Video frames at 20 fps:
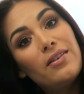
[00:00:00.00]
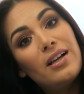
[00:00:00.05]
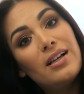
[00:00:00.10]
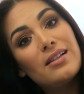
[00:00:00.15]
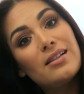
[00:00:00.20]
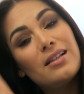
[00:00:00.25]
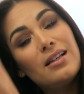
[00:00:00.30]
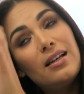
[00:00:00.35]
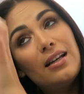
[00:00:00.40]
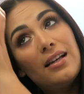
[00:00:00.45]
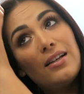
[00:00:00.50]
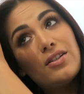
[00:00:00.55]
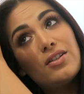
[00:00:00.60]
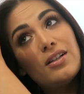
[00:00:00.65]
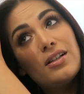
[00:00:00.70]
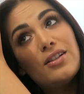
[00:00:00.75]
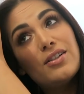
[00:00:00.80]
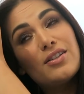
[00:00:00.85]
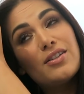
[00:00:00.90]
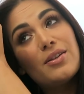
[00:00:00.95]
That's
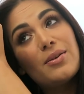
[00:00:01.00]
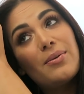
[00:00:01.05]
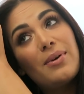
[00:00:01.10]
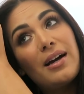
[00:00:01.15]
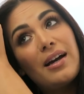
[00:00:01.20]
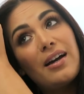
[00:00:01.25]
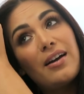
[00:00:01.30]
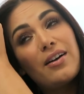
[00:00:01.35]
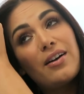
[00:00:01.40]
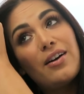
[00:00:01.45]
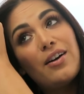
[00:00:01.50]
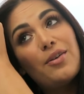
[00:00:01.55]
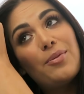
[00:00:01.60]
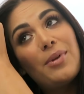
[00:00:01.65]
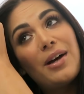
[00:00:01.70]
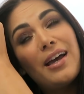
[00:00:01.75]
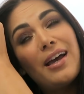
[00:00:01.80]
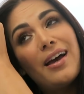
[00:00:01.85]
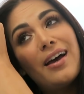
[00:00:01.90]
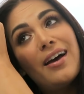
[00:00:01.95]
literally just the way I curl
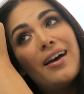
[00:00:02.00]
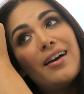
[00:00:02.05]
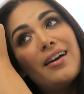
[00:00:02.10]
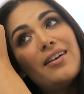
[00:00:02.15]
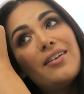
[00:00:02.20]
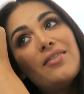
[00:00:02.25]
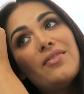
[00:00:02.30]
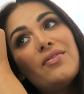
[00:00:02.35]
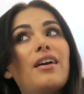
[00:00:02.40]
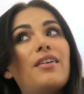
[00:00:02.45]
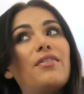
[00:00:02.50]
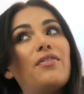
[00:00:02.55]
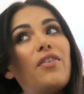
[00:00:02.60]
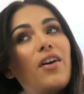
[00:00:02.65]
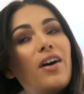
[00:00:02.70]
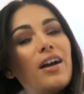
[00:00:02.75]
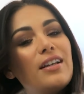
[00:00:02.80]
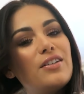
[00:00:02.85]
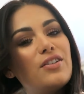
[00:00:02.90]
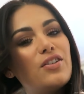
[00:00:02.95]
my hair. I
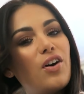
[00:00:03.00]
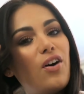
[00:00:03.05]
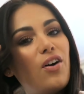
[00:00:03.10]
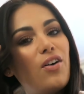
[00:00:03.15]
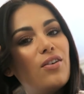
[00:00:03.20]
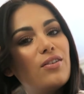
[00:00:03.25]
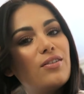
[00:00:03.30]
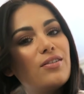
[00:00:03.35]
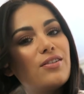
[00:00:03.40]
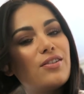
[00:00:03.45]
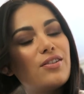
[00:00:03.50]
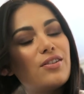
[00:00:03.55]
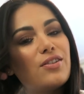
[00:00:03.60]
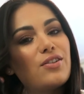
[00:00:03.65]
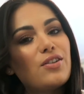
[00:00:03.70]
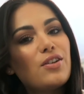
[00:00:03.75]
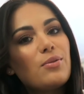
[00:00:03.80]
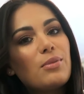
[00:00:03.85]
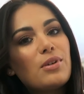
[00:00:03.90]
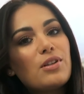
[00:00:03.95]
find tongs just
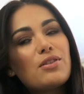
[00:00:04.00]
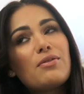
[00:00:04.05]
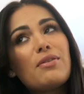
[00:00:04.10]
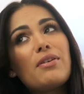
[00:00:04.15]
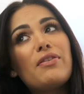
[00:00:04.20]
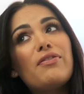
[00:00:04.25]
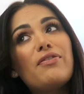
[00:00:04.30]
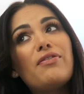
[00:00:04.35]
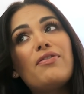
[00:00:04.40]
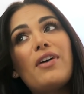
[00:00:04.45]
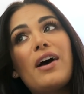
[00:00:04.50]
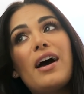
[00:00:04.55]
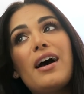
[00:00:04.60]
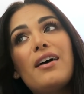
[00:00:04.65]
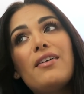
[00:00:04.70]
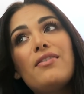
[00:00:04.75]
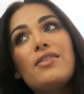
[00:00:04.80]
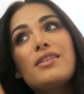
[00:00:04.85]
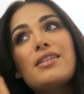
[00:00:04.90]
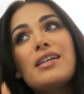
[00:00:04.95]
too much of a
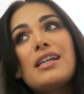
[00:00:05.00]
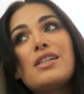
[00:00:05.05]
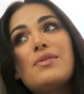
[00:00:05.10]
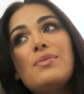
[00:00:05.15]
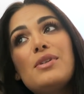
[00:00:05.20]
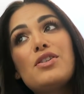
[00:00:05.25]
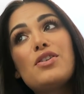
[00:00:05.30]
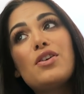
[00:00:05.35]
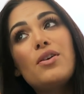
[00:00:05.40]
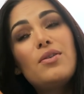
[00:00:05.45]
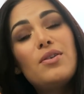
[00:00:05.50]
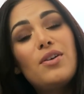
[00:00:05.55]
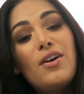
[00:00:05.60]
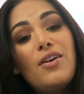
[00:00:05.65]
faff. It takes me too